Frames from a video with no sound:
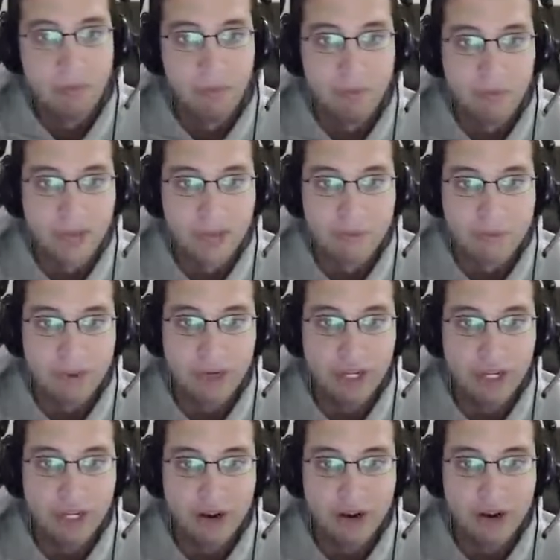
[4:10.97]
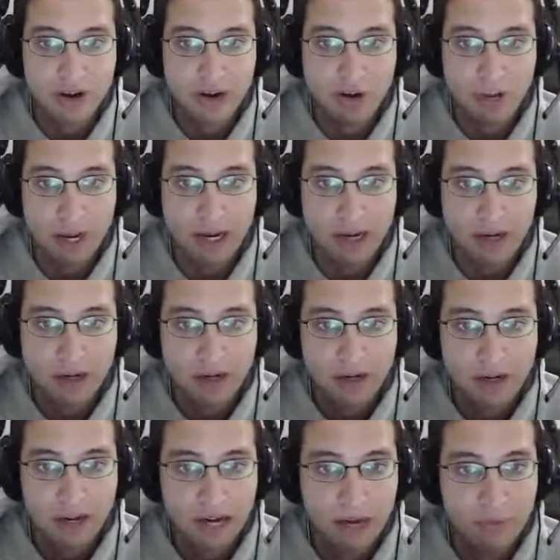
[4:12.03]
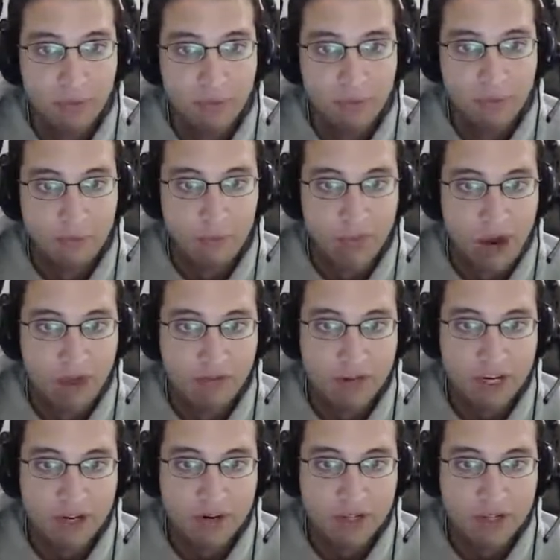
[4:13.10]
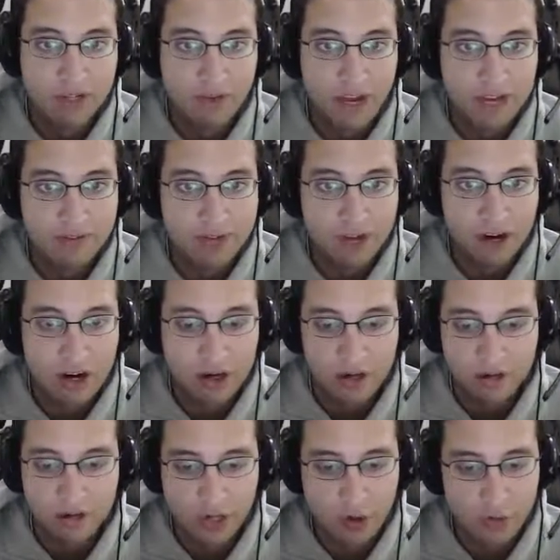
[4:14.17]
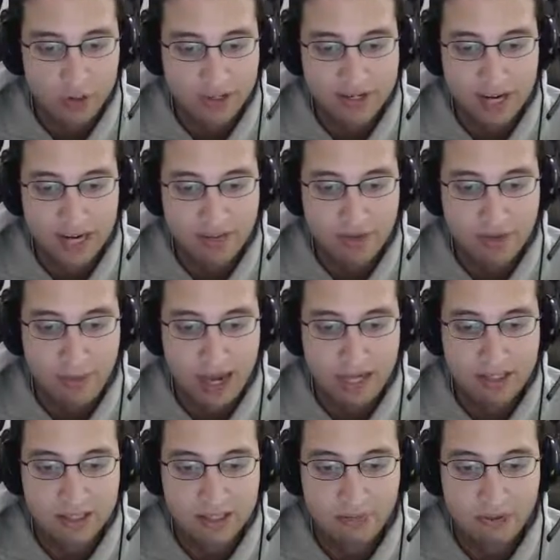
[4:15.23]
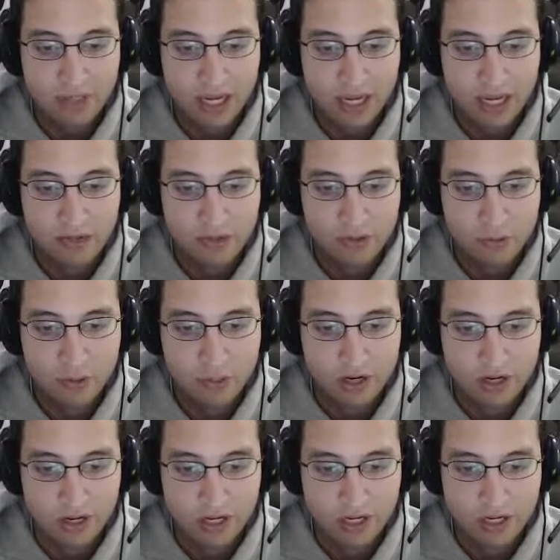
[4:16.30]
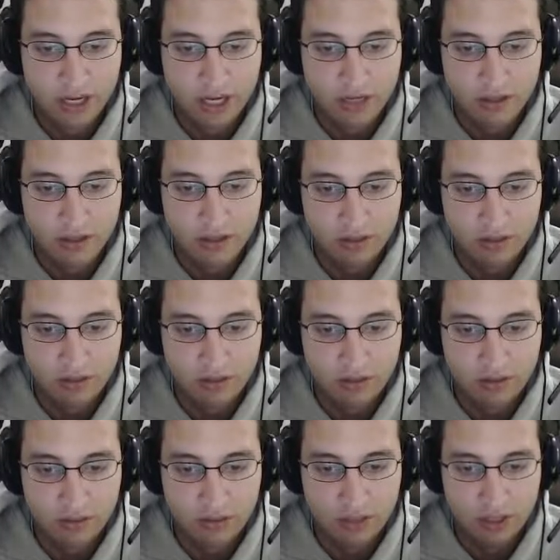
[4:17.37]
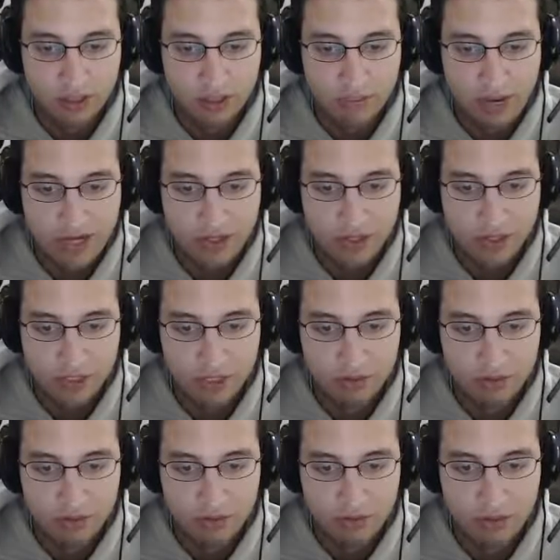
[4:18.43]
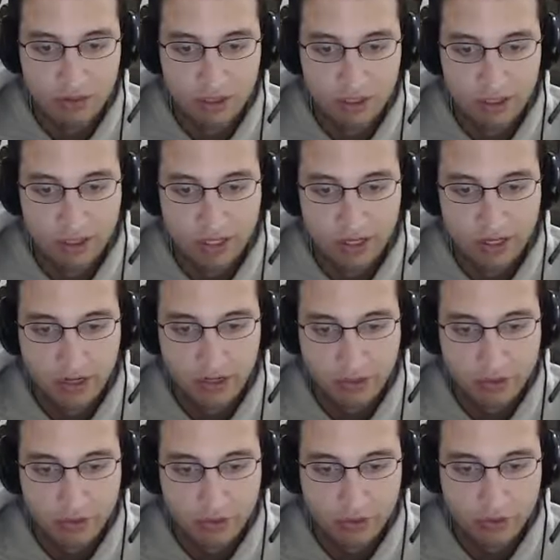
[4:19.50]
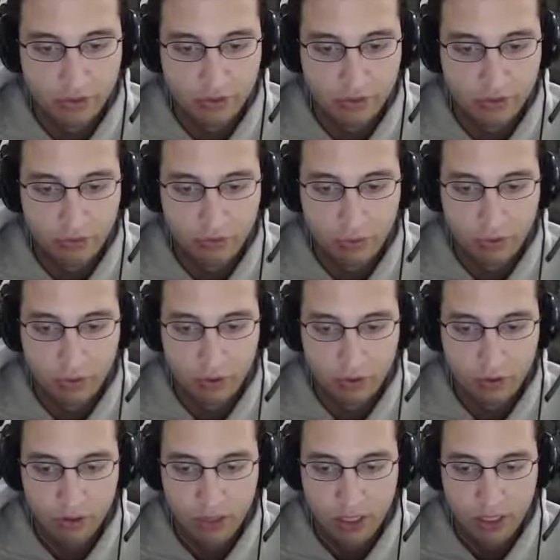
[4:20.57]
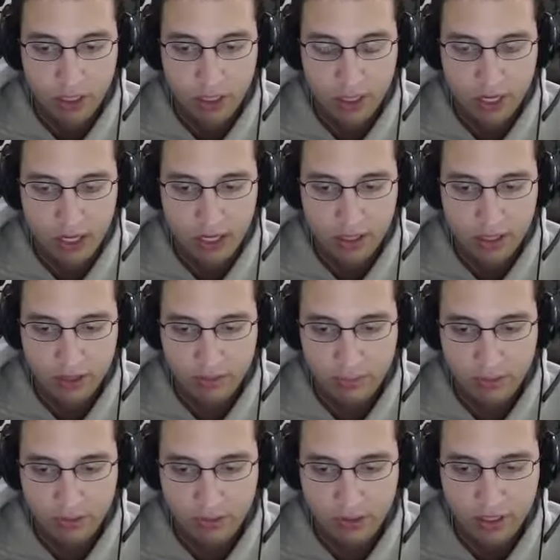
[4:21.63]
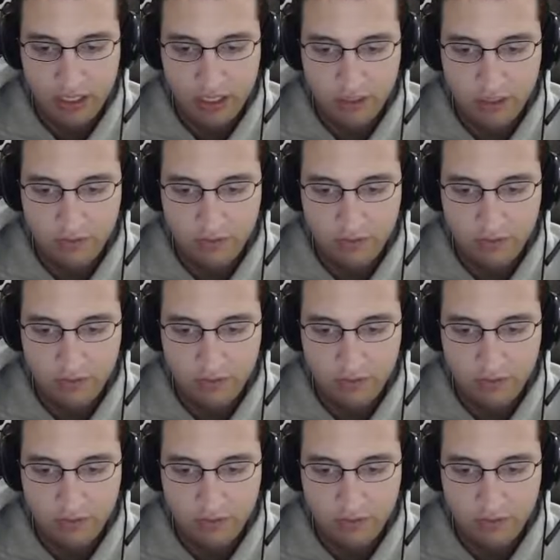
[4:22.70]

that's pretty good already. Uh, every unit's five star. Kona's not even max level yet, so we are going to get uh, Magic Low and our Crystal Clear reward. And I believe